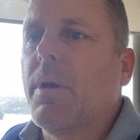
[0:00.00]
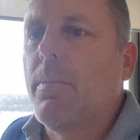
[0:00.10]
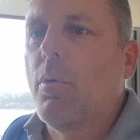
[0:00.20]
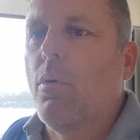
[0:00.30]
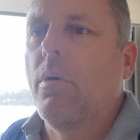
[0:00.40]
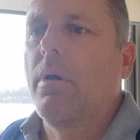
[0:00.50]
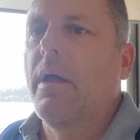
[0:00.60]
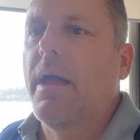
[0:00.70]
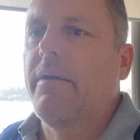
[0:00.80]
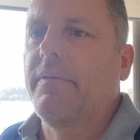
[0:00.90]
people
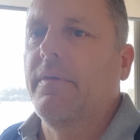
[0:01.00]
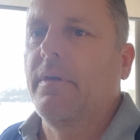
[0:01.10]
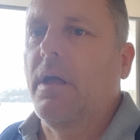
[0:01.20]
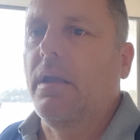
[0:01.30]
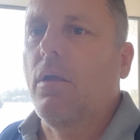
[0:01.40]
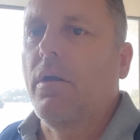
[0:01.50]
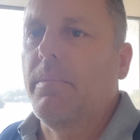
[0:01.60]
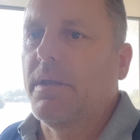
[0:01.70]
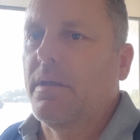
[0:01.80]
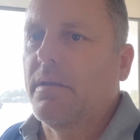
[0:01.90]
have a lot of
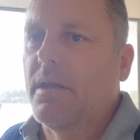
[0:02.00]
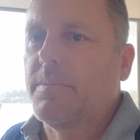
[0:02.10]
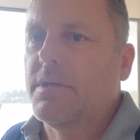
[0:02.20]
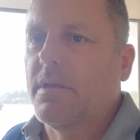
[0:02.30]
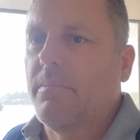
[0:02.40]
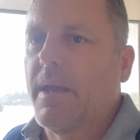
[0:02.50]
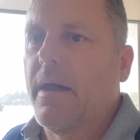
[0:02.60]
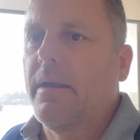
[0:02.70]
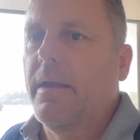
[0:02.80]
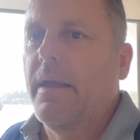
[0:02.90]
misconceptions
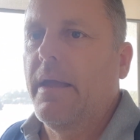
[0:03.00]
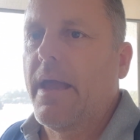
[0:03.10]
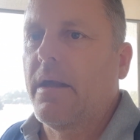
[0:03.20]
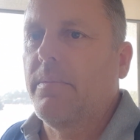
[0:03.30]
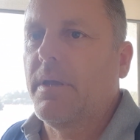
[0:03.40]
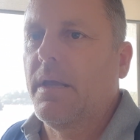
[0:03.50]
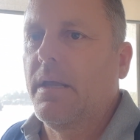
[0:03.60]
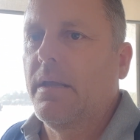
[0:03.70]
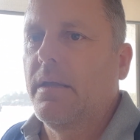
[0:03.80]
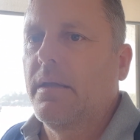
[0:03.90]
about how to
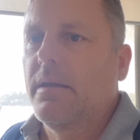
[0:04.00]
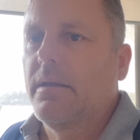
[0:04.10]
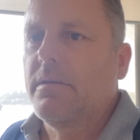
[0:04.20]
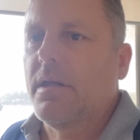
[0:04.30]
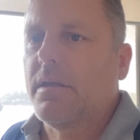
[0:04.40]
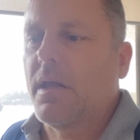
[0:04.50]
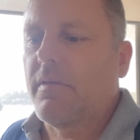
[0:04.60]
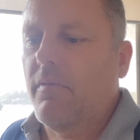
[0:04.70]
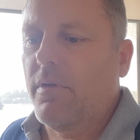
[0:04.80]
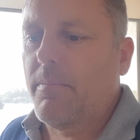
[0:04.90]
be
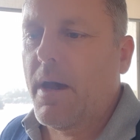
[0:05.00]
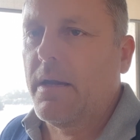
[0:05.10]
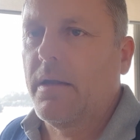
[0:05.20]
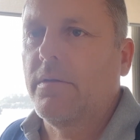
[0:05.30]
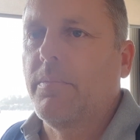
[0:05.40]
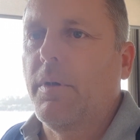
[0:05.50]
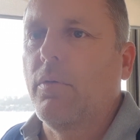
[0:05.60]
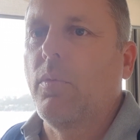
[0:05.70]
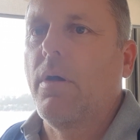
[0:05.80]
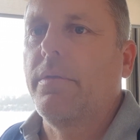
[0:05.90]
successful with money and to
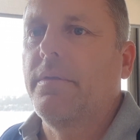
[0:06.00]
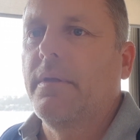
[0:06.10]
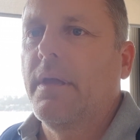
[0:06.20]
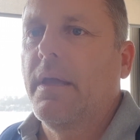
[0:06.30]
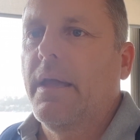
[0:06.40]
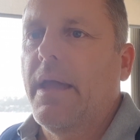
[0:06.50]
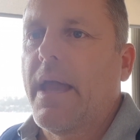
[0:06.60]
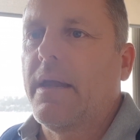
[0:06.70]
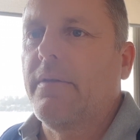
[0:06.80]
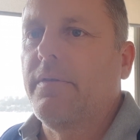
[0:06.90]
build wealth.
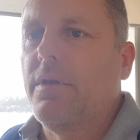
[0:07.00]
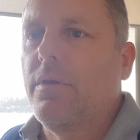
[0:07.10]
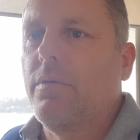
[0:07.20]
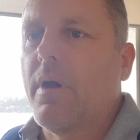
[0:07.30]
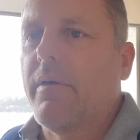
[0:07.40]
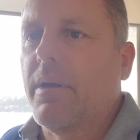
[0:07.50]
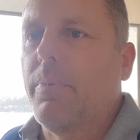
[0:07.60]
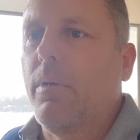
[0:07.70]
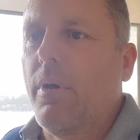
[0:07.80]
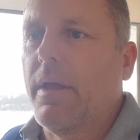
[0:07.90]
And if you are an
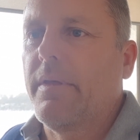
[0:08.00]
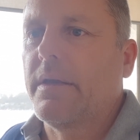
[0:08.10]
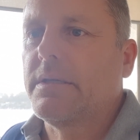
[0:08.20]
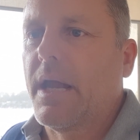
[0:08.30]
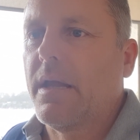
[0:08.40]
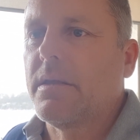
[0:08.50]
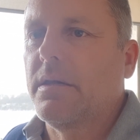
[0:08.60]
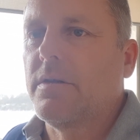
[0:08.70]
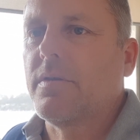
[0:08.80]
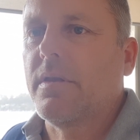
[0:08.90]
employer that takes an
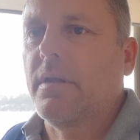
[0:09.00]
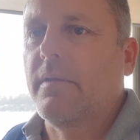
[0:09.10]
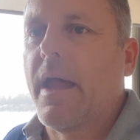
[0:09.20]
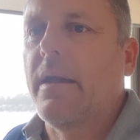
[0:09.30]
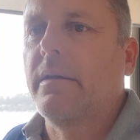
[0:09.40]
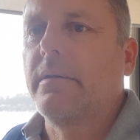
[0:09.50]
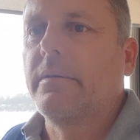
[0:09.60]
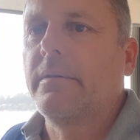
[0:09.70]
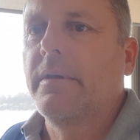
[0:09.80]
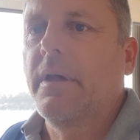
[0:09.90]
interest in that
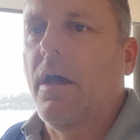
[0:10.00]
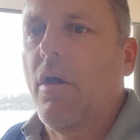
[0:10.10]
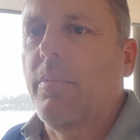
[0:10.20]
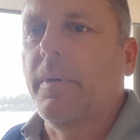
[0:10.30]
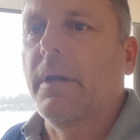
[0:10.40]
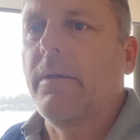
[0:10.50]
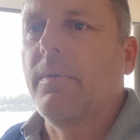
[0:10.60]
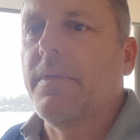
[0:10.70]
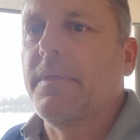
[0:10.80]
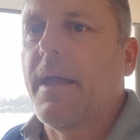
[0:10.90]
openly
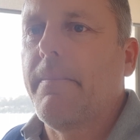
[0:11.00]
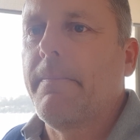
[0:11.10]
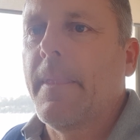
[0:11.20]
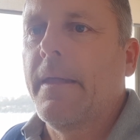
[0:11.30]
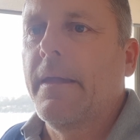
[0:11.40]
with them,